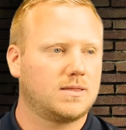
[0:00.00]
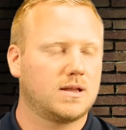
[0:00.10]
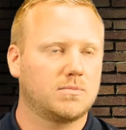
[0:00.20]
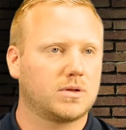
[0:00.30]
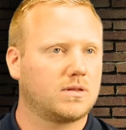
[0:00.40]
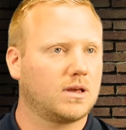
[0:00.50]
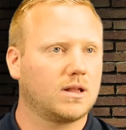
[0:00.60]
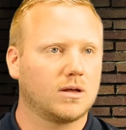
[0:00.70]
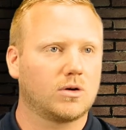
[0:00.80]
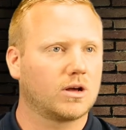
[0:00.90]
Didn't
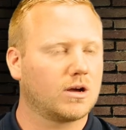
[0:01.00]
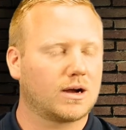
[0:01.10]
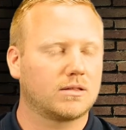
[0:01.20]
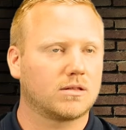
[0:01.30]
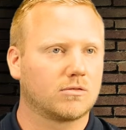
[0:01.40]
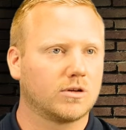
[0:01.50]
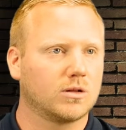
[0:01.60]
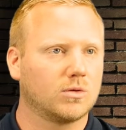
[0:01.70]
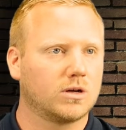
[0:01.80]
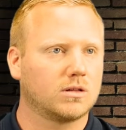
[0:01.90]
particularly want to go out into the
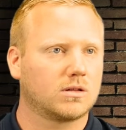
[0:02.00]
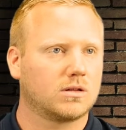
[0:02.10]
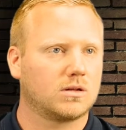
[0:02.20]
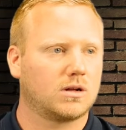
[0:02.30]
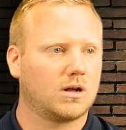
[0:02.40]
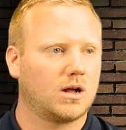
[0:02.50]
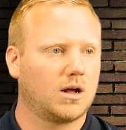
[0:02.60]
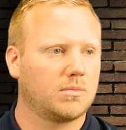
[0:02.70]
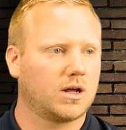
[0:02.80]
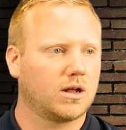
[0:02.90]
real world,
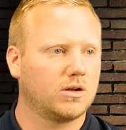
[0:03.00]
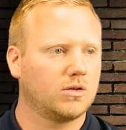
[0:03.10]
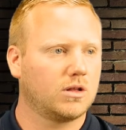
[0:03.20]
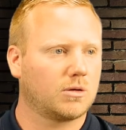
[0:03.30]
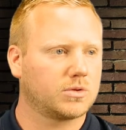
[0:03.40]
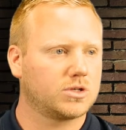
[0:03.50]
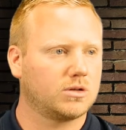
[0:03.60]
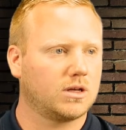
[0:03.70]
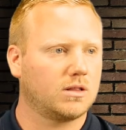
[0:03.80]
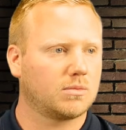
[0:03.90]
and I knew the
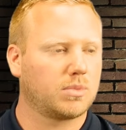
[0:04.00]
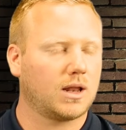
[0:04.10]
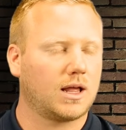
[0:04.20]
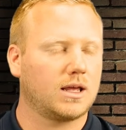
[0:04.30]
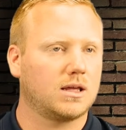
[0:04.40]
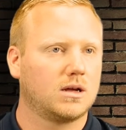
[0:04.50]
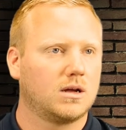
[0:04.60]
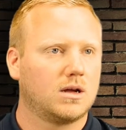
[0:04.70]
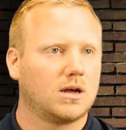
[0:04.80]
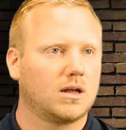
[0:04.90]
opportunity to play
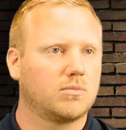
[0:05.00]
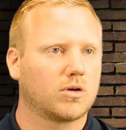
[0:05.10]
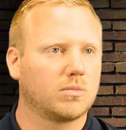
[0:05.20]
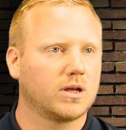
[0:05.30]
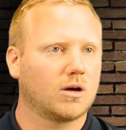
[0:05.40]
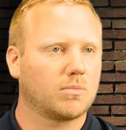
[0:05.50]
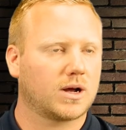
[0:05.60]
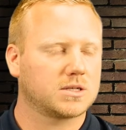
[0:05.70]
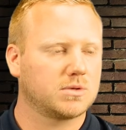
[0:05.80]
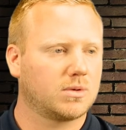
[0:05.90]
had probably gone
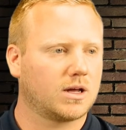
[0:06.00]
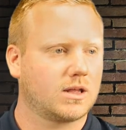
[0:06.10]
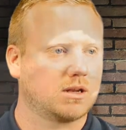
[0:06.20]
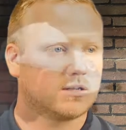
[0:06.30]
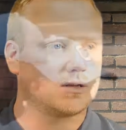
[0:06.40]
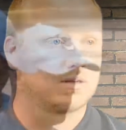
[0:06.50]
past me by then.